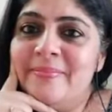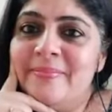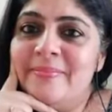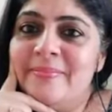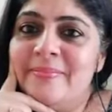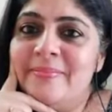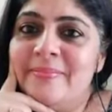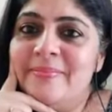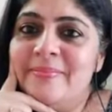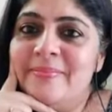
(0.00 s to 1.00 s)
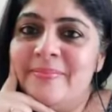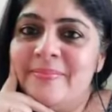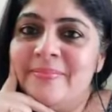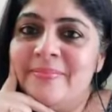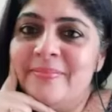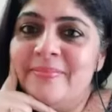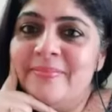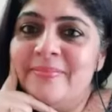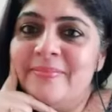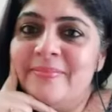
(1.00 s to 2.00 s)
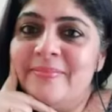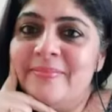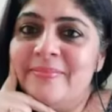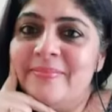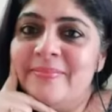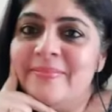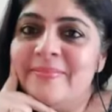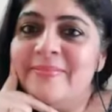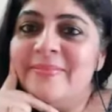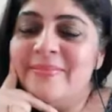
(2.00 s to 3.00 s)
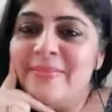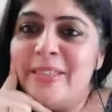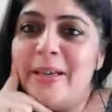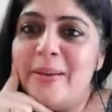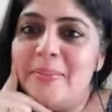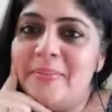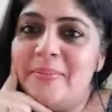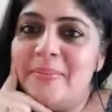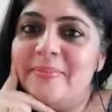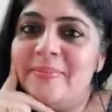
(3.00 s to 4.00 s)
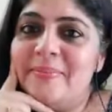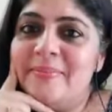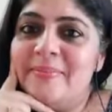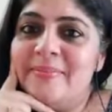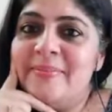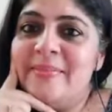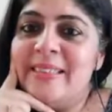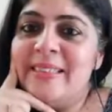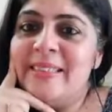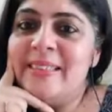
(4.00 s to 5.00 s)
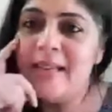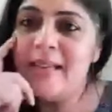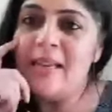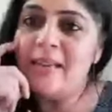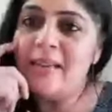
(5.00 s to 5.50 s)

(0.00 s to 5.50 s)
The person shown says nothing.